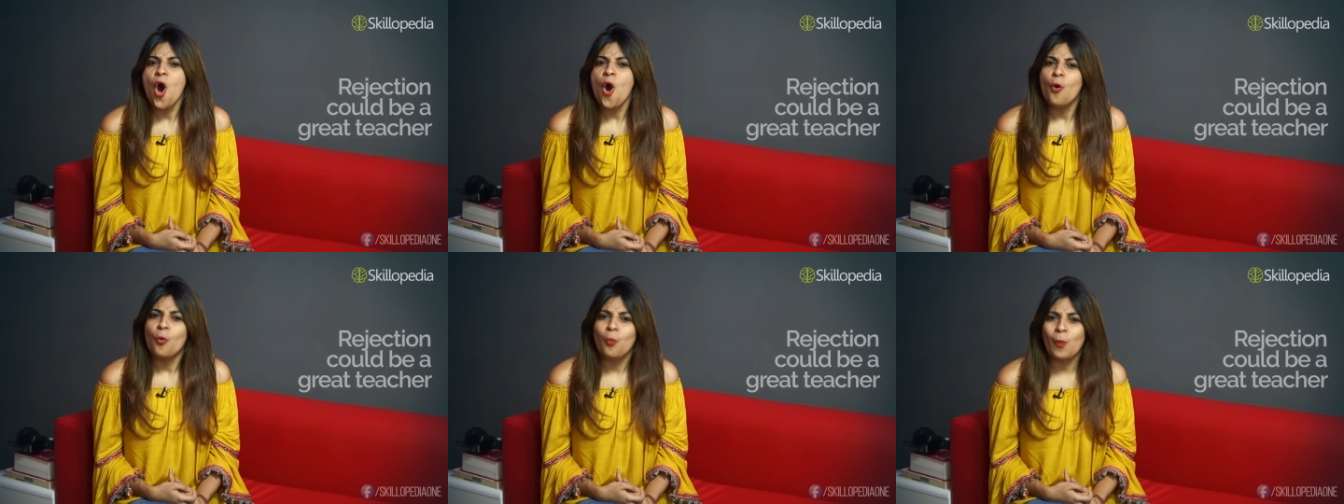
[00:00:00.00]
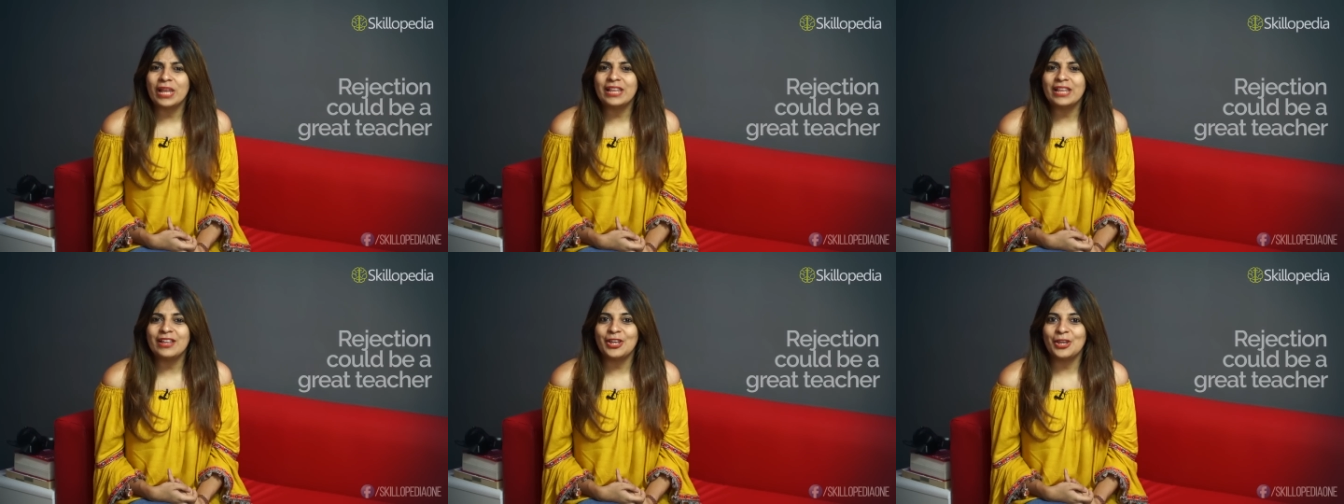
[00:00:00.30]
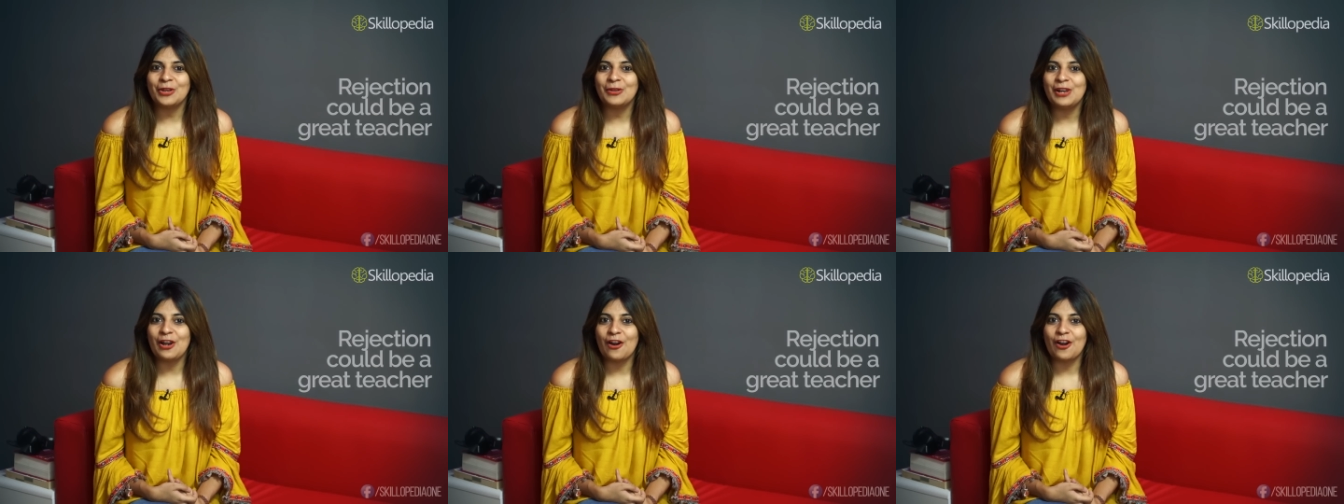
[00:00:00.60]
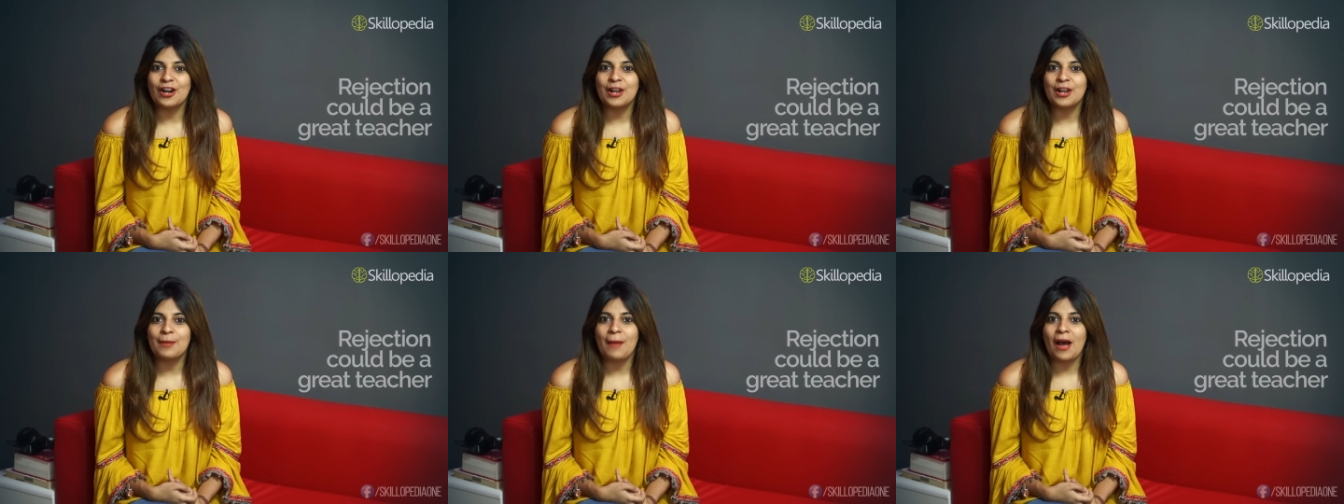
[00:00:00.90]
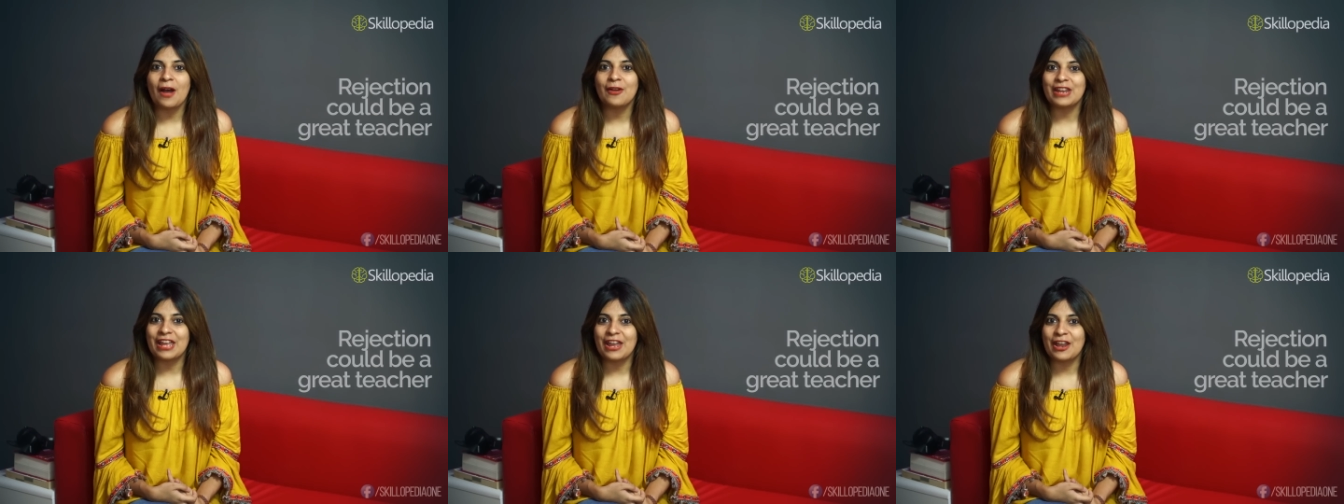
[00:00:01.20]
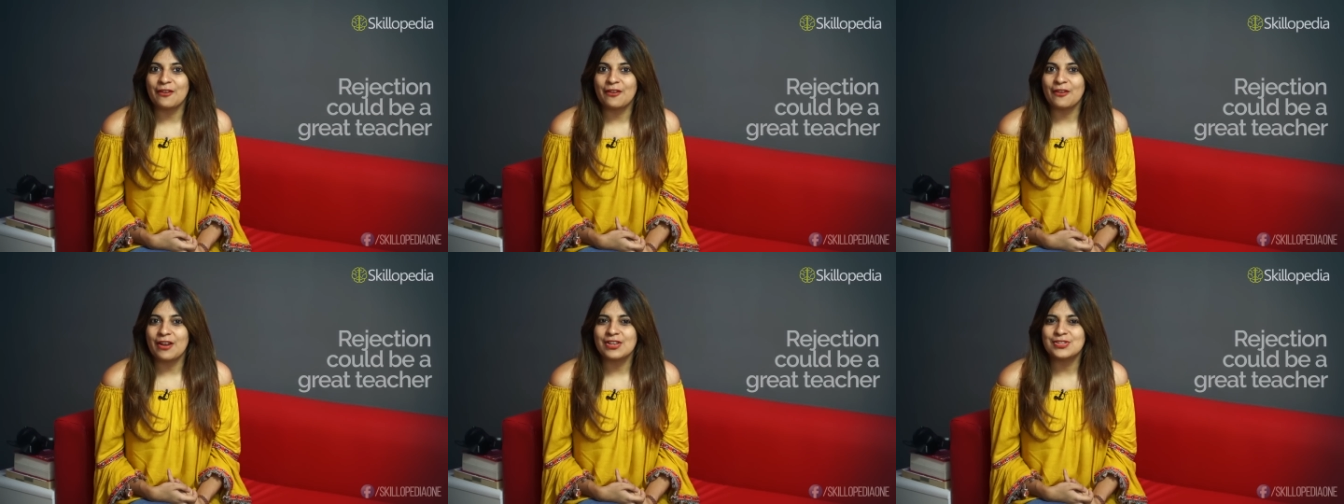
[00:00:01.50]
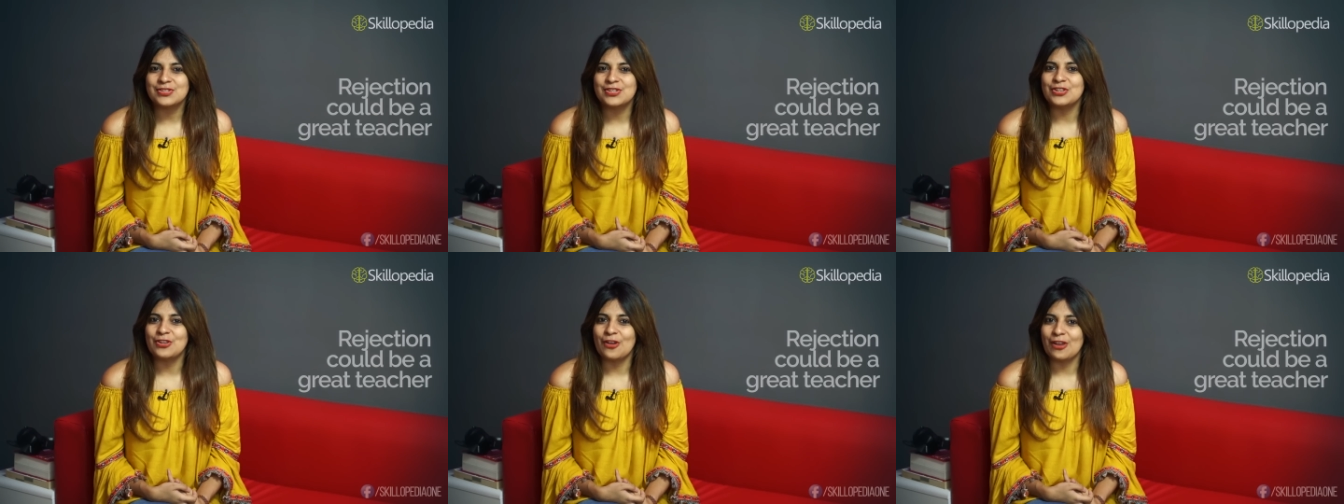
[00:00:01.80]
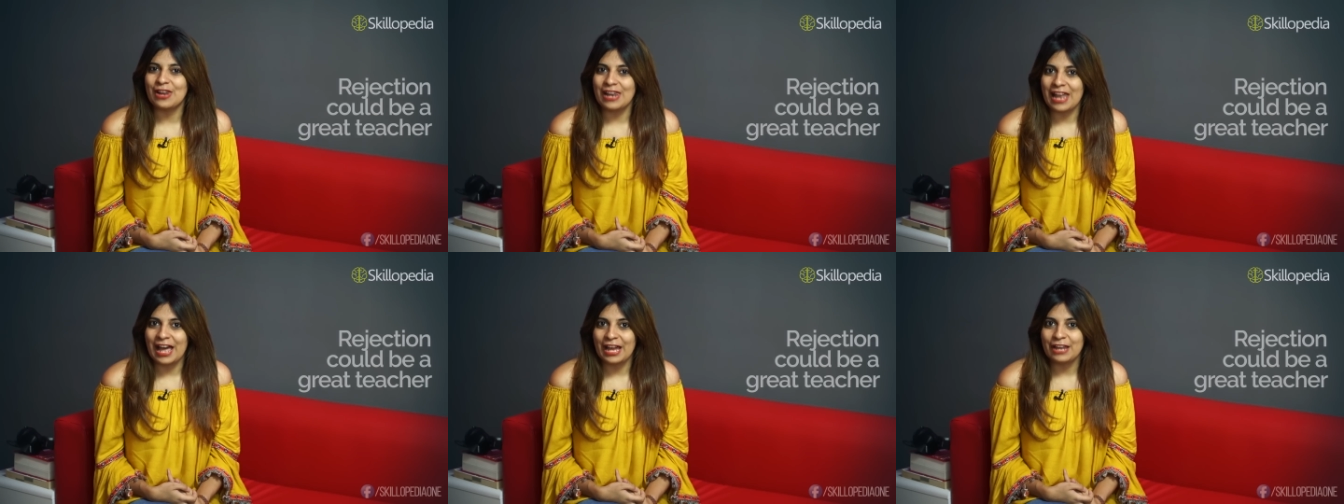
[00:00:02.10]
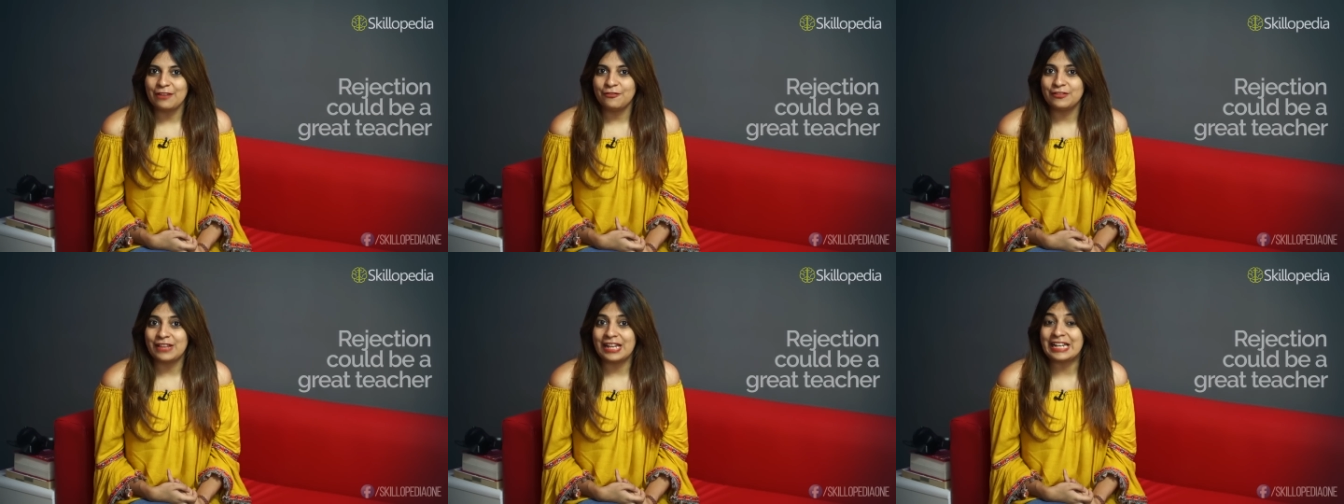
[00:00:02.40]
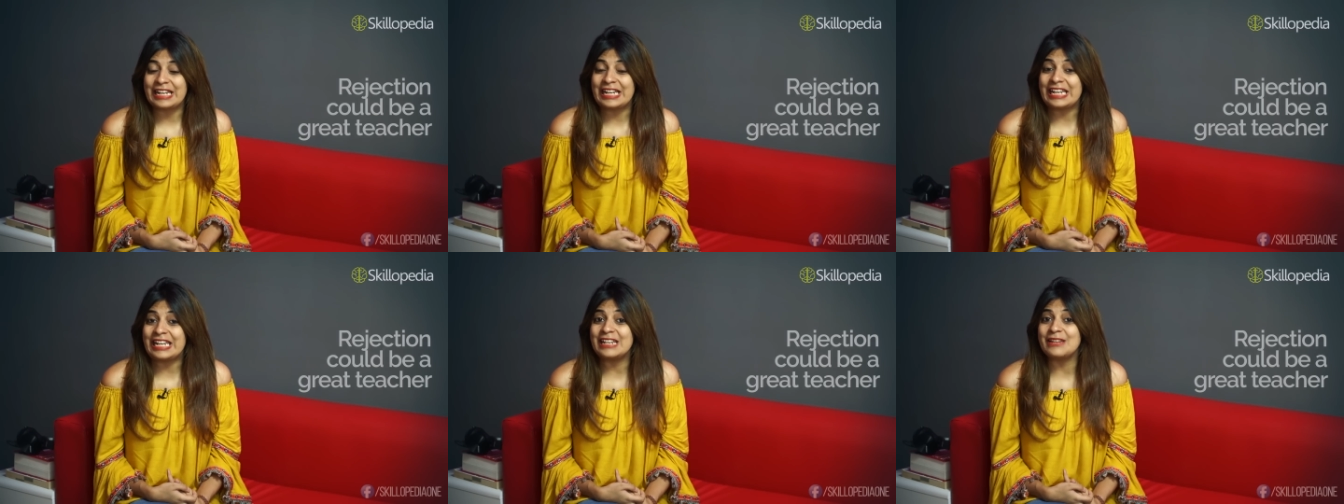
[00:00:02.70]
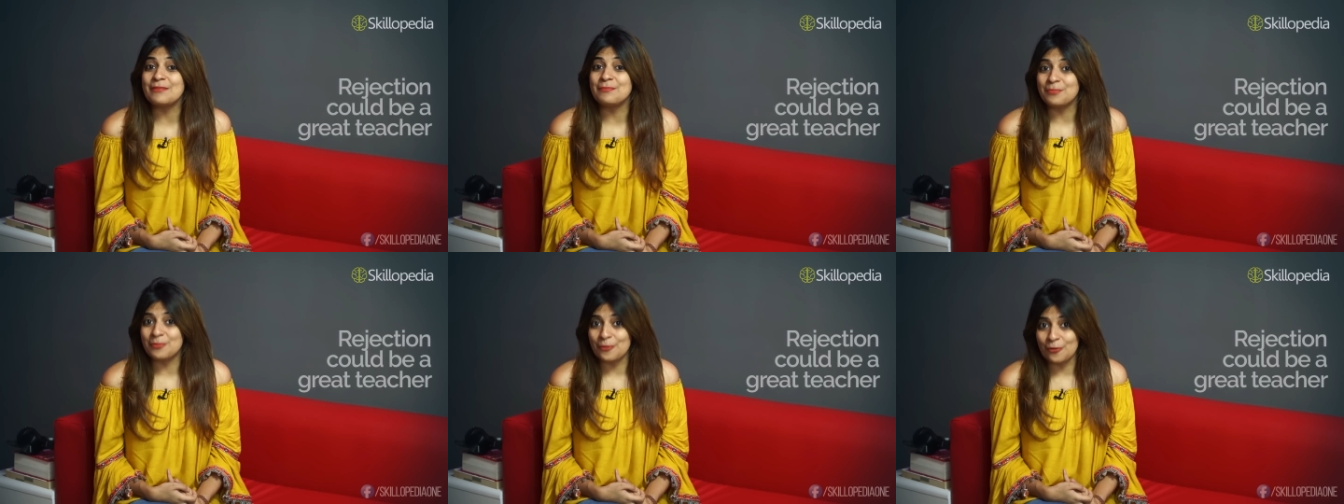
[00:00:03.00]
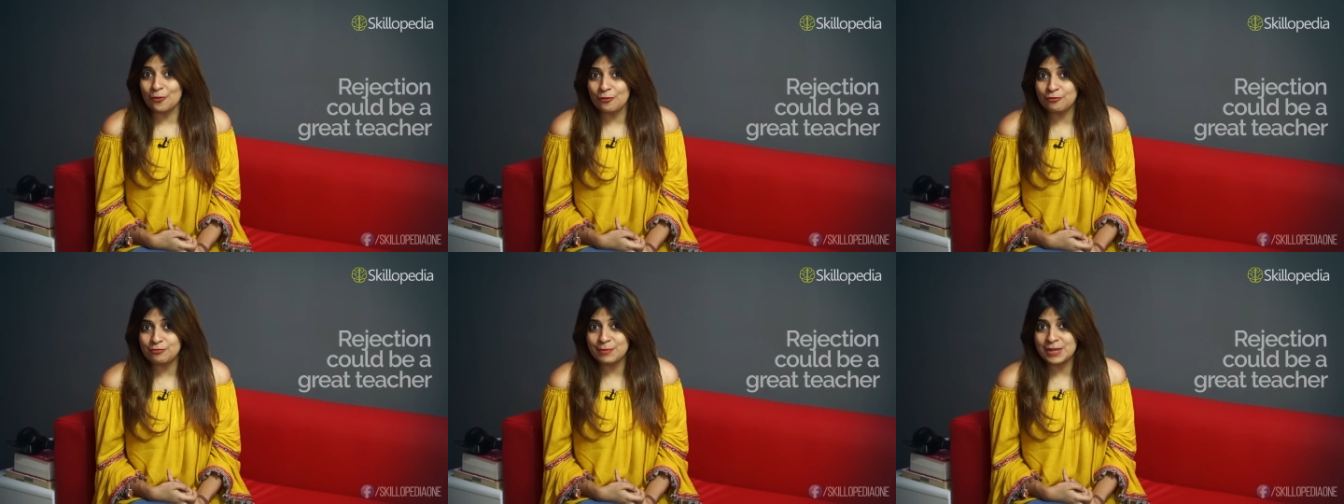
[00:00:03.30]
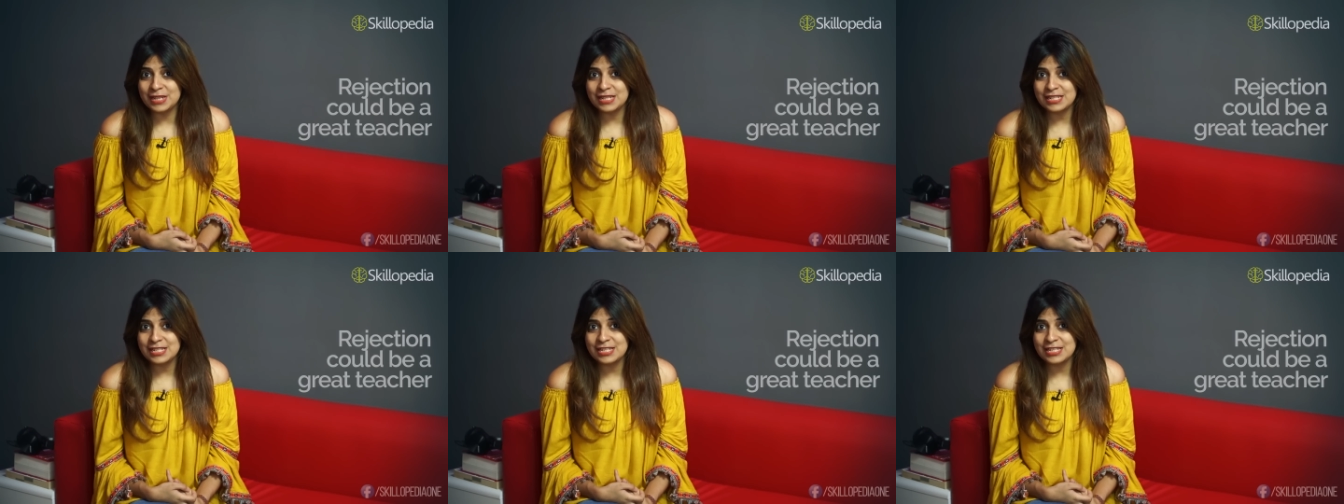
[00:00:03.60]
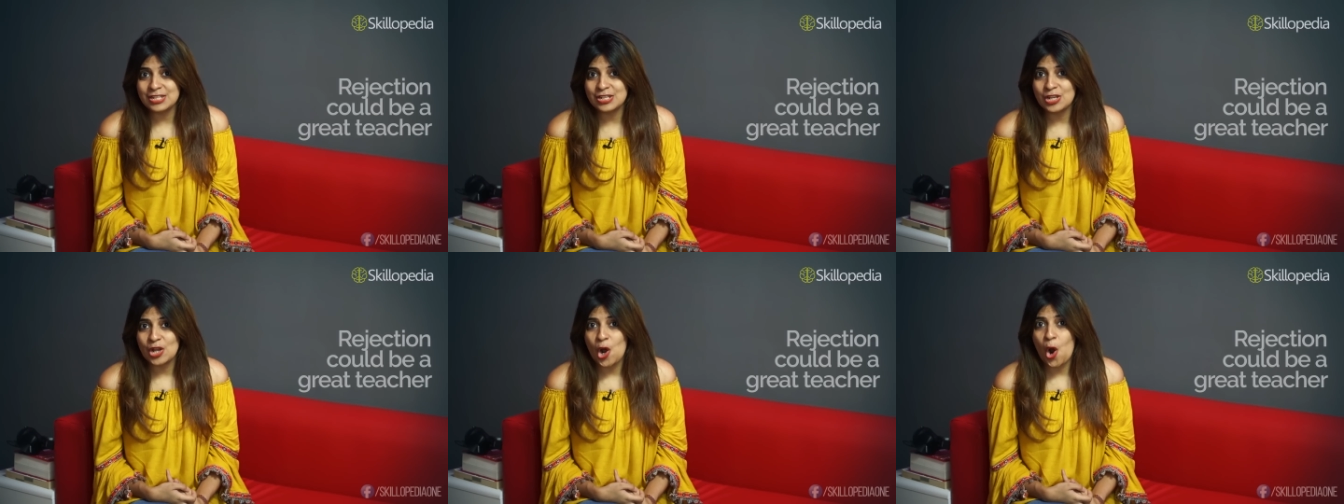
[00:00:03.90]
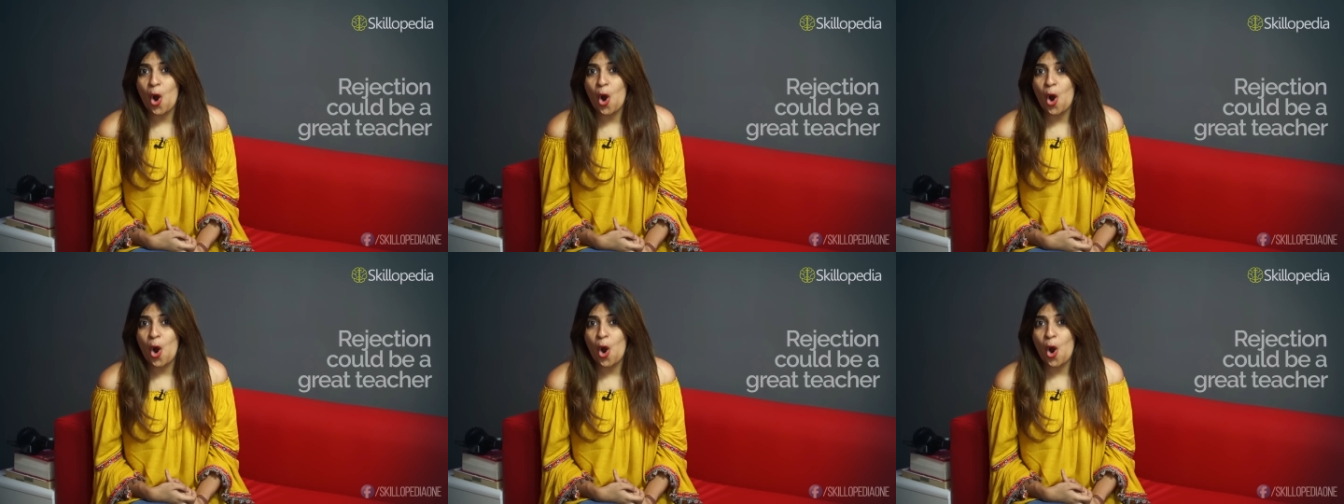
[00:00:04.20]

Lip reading: Whether you learn about areas in your life that need improvement,